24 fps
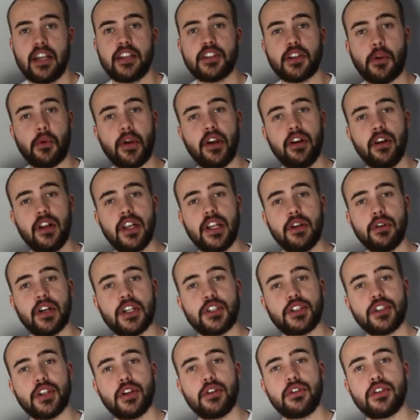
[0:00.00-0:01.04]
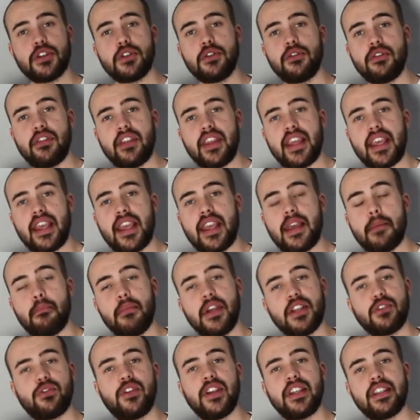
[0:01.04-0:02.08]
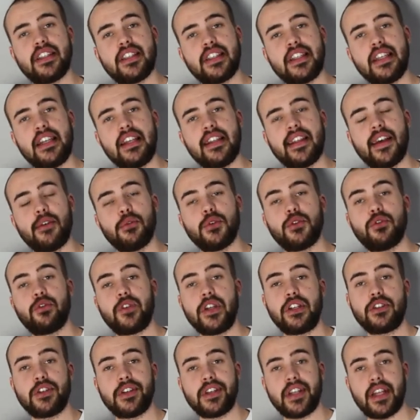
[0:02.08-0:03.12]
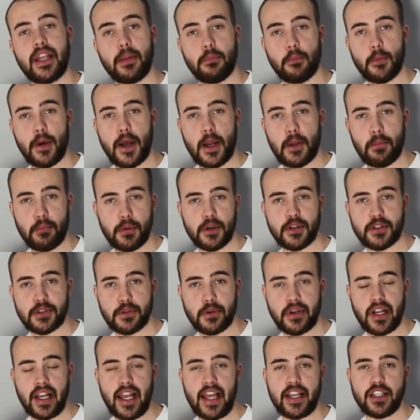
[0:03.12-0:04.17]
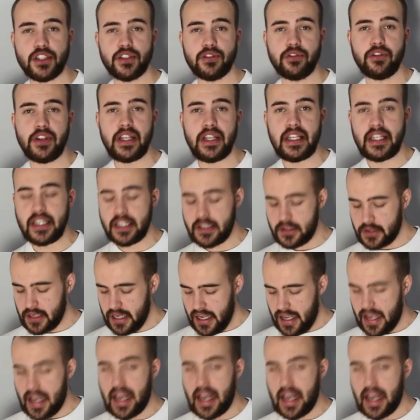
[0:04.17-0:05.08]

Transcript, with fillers: So earlier I showed you the Misfits tee that was featured in my personal collection video,